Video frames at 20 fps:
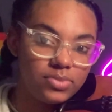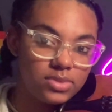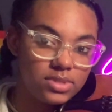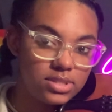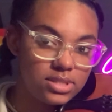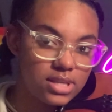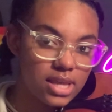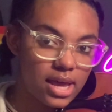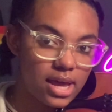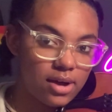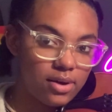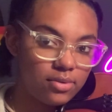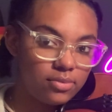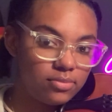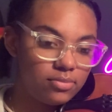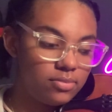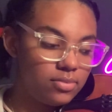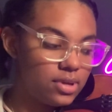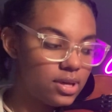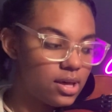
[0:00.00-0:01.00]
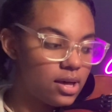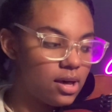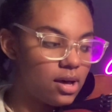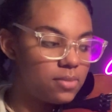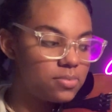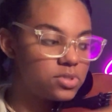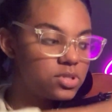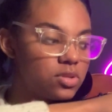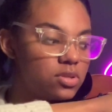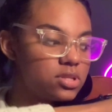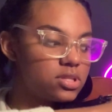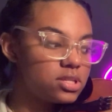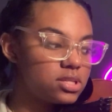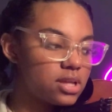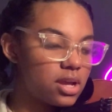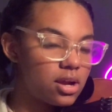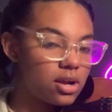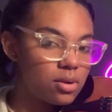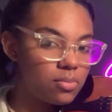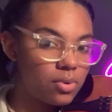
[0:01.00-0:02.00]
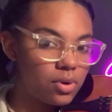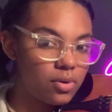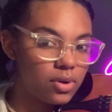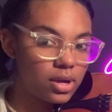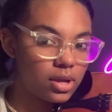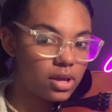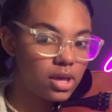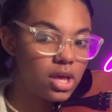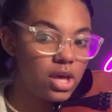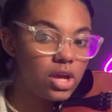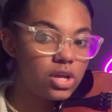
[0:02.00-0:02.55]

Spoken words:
Down, up. So this is air bowing.